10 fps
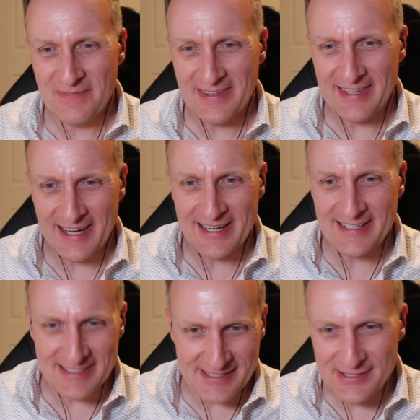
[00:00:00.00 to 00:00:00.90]
get
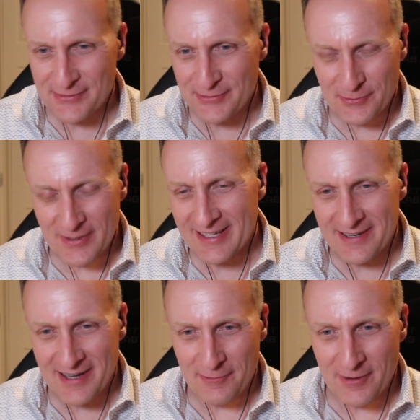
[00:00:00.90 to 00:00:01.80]
ideas for what
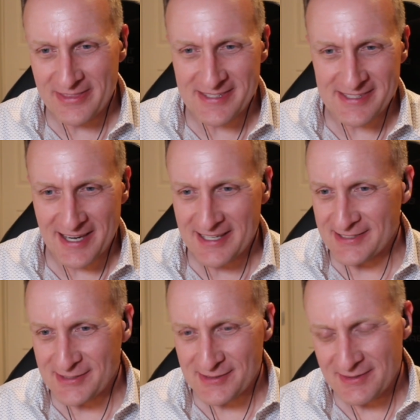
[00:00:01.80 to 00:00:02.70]
I want this
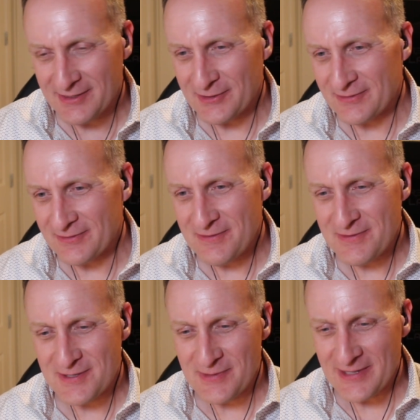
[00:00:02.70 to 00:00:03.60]
guy's,
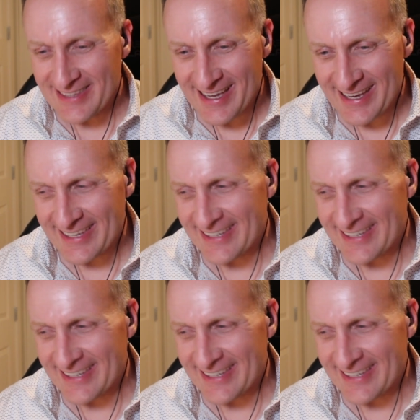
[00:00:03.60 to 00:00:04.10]
to be like.